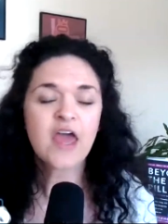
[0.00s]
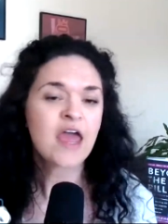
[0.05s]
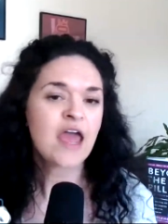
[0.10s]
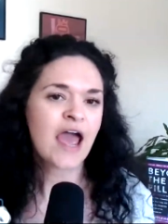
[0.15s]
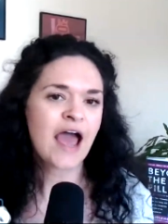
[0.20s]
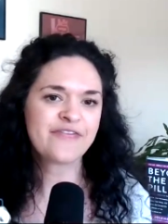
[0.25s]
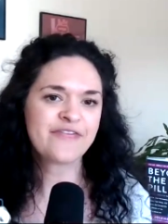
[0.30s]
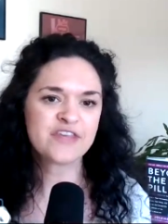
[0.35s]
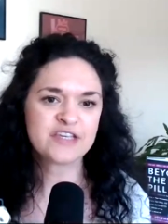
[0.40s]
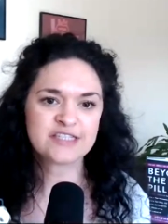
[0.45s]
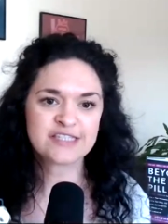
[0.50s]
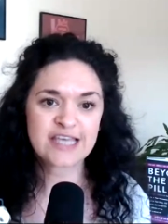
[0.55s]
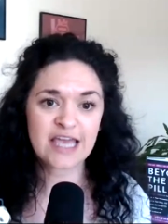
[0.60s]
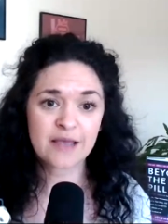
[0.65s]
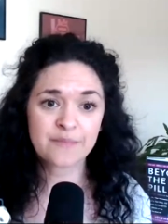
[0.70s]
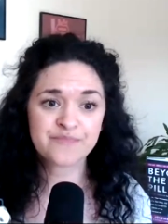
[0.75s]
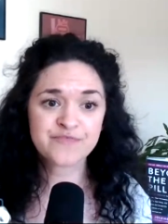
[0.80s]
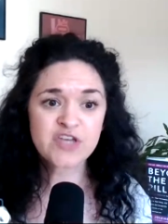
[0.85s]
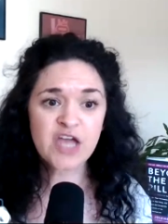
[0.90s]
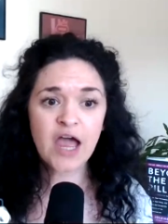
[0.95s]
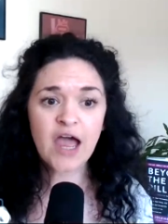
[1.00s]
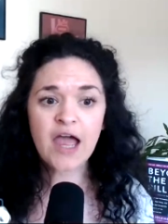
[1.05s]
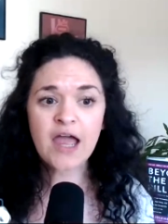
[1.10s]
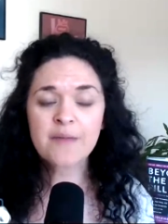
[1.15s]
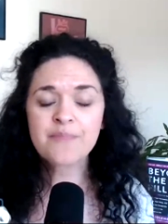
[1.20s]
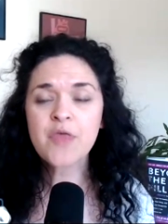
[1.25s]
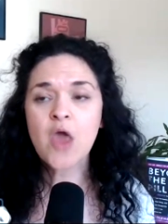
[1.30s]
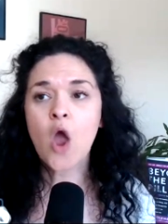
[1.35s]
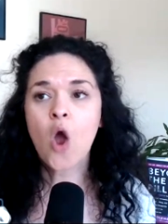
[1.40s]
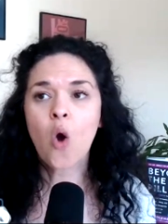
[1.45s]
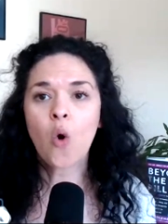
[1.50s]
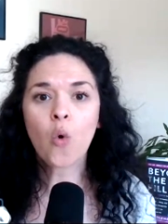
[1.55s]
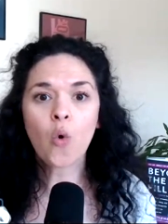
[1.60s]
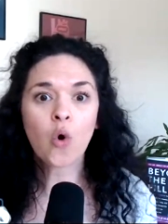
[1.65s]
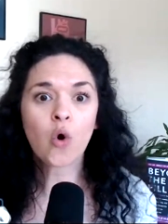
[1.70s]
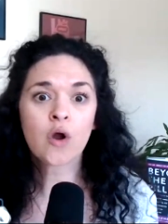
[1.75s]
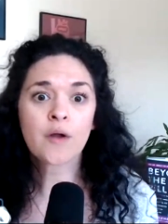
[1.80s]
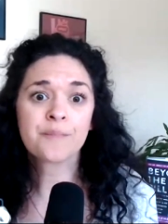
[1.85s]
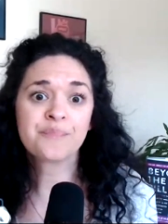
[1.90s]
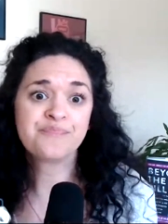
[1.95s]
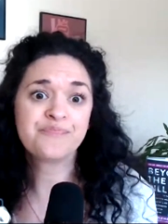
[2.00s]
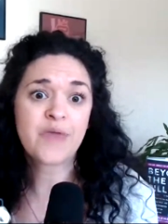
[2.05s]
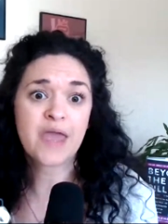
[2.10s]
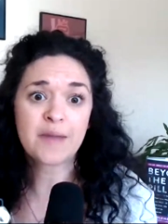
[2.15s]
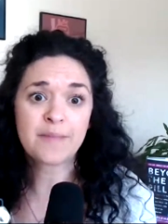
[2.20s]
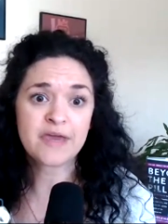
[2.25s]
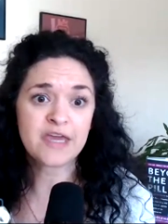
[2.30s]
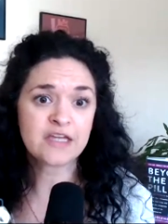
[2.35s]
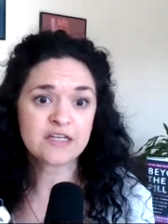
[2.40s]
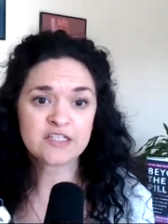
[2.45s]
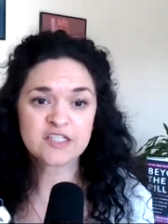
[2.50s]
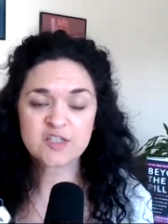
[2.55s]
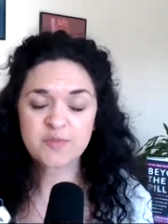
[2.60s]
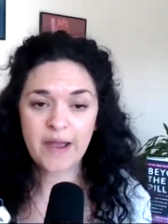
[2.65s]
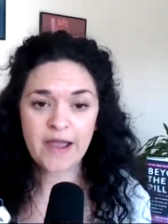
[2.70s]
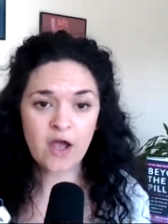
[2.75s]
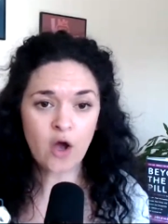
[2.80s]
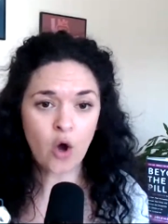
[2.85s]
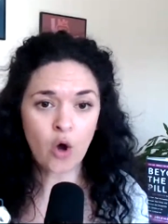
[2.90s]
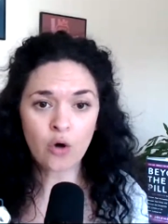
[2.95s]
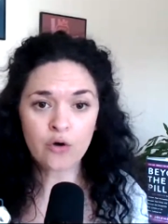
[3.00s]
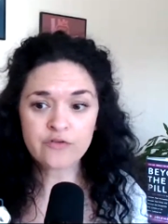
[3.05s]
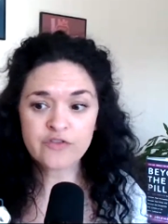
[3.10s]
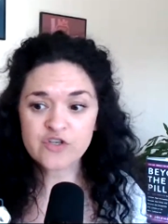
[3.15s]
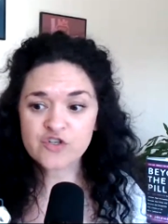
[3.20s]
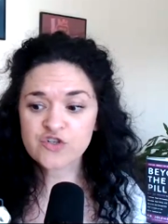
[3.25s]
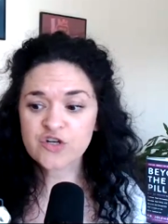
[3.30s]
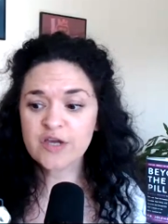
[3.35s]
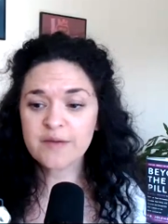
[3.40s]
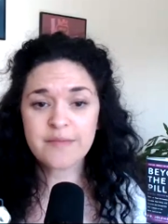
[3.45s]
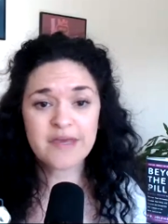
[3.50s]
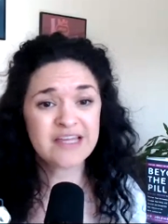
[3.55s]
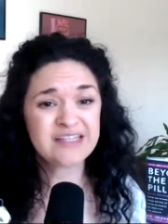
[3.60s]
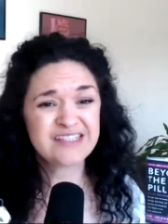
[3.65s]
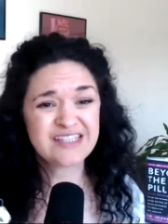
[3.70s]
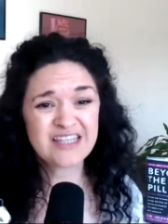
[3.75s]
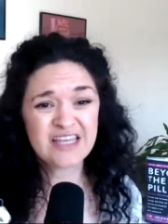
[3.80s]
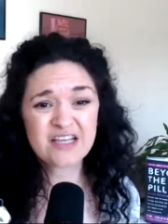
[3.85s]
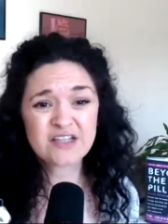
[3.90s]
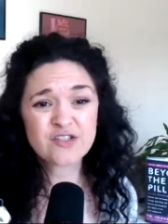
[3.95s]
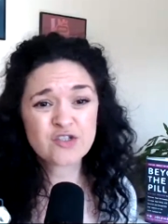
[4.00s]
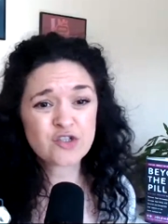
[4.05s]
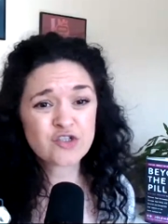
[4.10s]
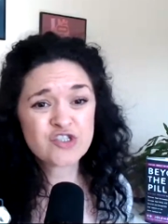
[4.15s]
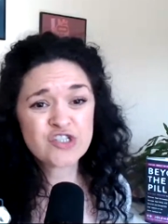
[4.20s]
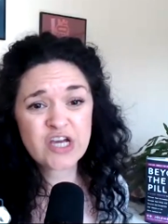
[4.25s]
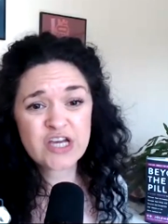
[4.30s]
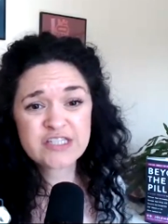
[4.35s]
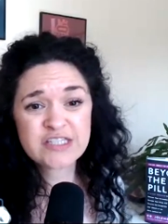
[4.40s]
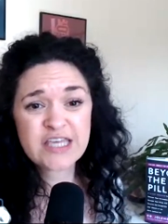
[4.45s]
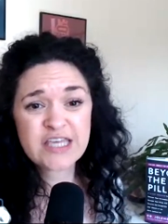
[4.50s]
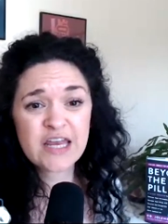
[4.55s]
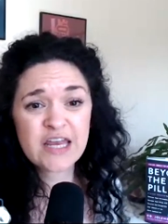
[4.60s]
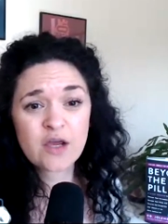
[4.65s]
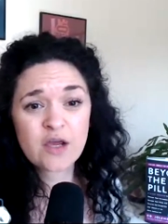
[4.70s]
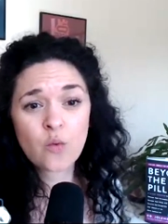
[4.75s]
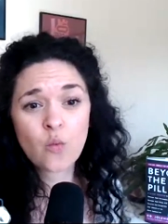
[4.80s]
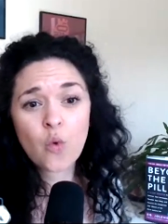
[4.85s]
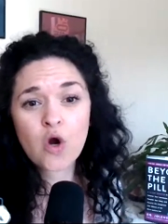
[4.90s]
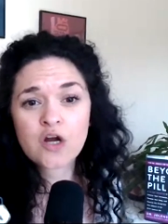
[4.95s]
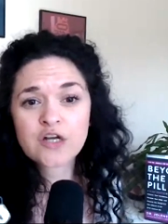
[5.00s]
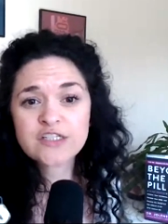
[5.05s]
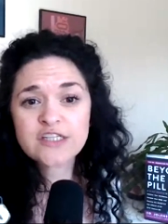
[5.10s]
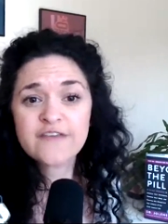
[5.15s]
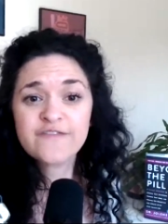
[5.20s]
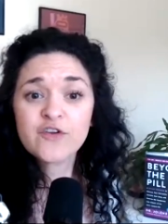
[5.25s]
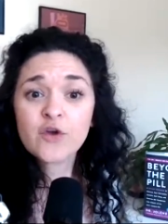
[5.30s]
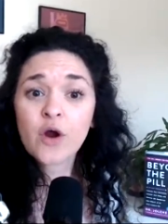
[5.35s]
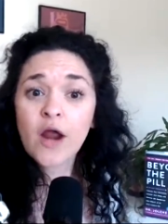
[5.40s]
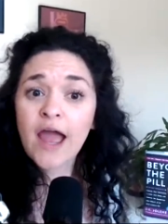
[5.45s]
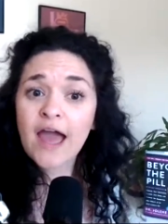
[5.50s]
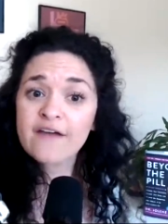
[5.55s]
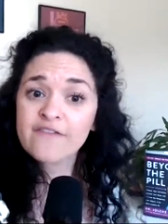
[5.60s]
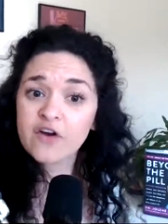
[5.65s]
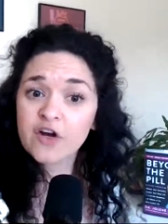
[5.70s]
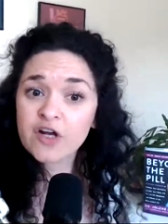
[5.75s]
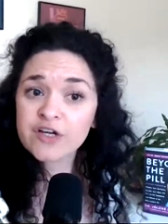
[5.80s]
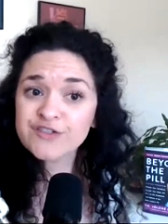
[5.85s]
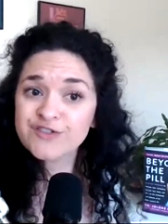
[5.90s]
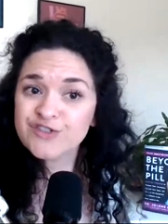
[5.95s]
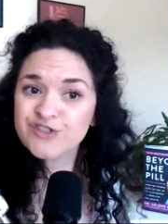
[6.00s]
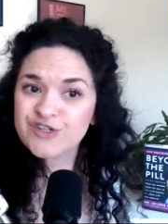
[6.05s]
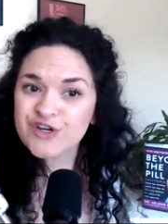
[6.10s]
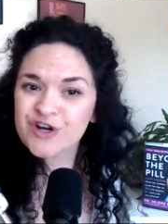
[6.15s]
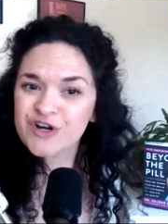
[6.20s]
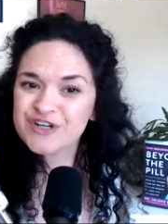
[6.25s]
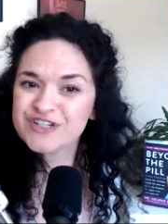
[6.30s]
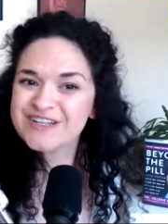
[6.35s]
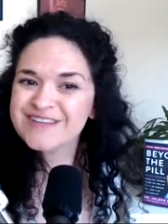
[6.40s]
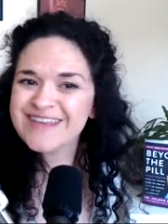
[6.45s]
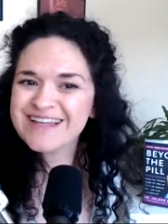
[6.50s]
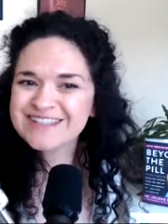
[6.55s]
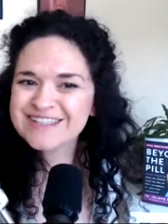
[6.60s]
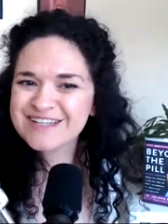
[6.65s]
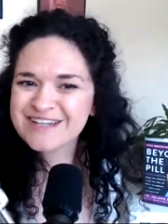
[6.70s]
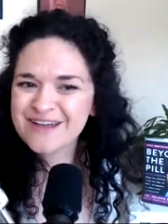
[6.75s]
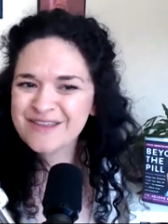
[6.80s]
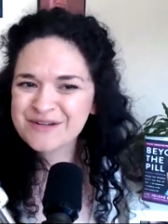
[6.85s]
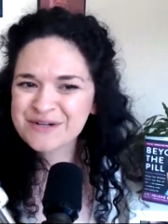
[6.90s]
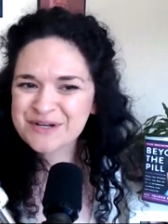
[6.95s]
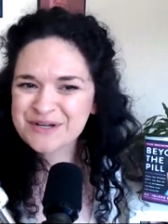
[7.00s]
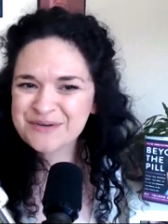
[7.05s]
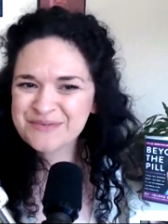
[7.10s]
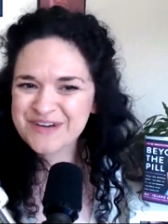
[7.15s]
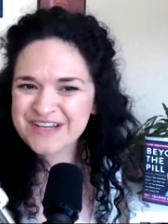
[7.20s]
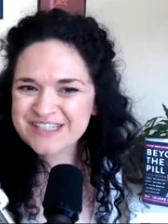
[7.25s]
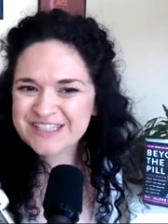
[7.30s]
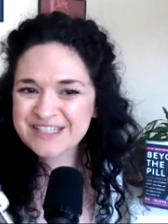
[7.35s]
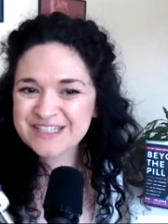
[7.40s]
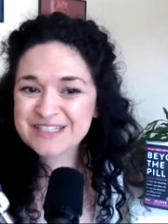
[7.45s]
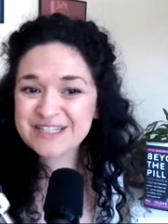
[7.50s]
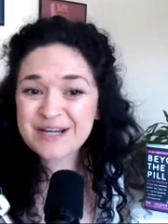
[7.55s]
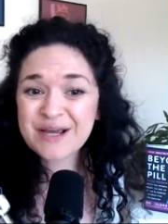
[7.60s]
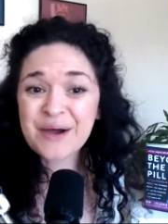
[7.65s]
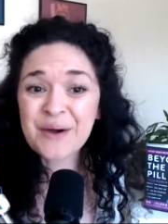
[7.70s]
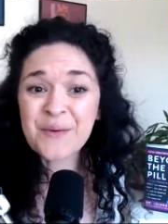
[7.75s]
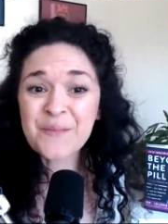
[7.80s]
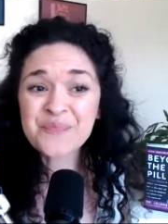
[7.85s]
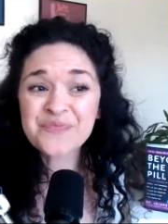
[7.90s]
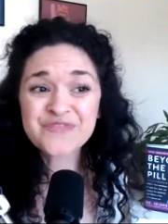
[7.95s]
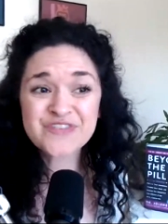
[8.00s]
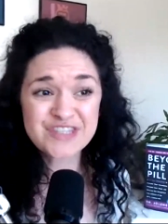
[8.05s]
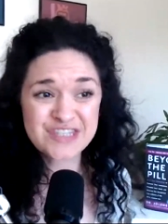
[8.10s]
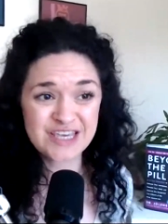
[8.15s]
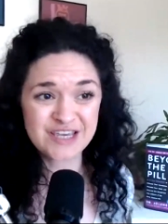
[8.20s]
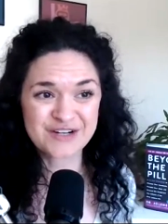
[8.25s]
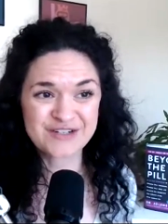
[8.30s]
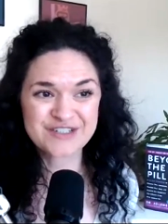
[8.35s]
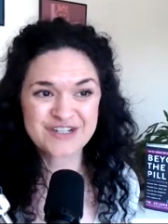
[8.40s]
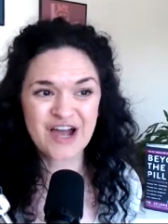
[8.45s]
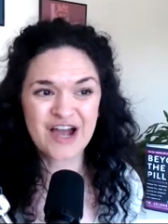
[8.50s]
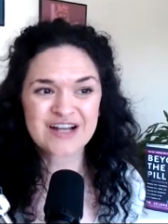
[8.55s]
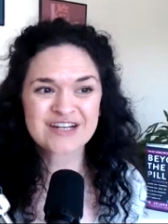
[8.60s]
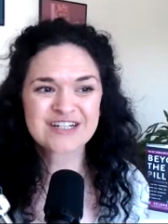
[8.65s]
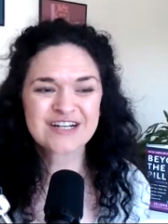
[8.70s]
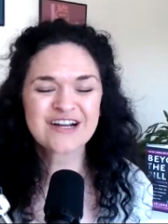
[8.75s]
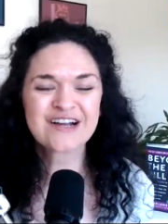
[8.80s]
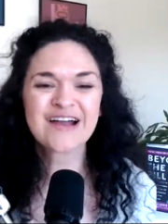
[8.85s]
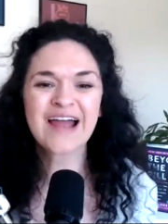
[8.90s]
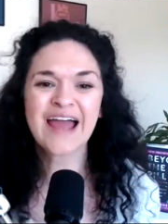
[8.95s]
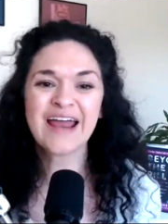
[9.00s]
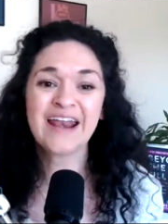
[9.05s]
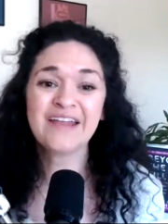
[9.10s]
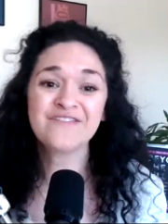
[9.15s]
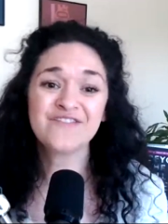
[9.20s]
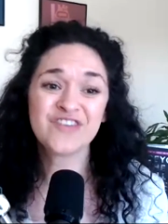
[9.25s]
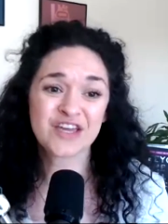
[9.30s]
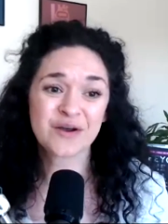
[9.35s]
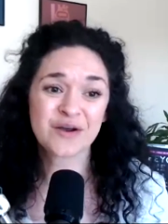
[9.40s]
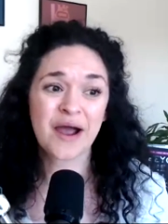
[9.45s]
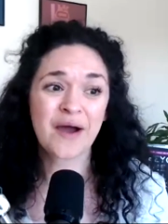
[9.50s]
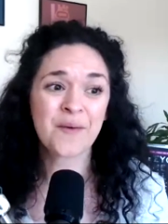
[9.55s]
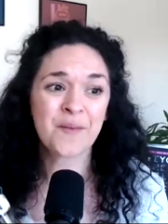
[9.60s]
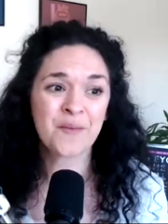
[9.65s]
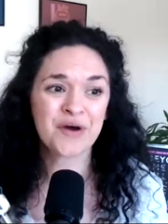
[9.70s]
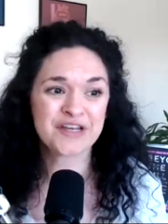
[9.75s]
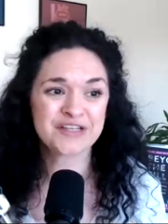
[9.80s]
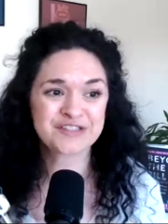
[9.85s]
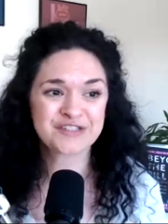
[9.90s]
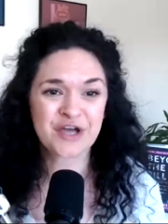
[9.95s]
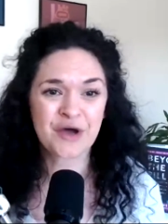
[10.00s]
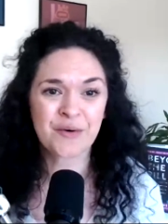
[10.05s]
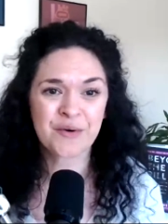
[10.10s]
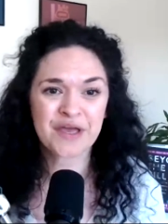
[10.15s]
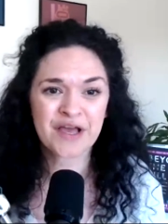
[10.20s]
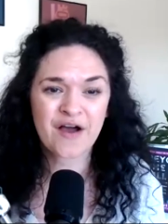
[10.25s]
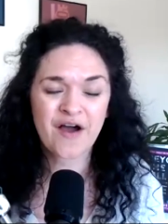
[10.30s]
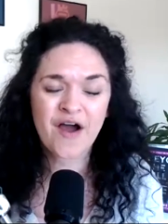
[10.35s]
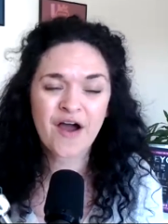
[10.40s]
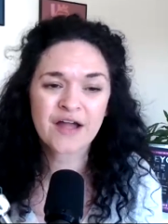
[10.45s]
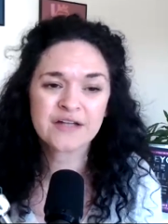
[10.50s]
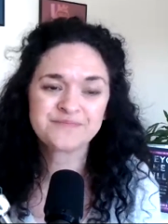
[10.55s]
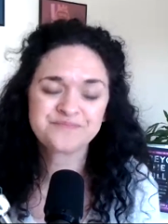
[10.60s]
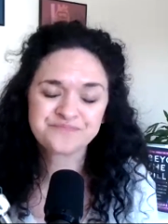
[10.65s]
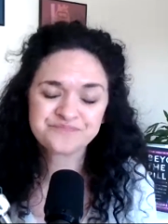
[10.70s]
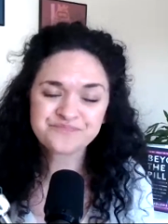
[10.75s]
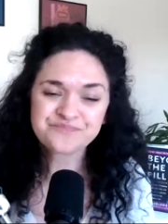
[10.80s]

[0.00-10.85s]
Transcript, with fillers: at the same time, or maybe despite all the treatments, things are just getting worse. If you're ever concerned, that's another good reason to go see your doctor and to figure out what is going on.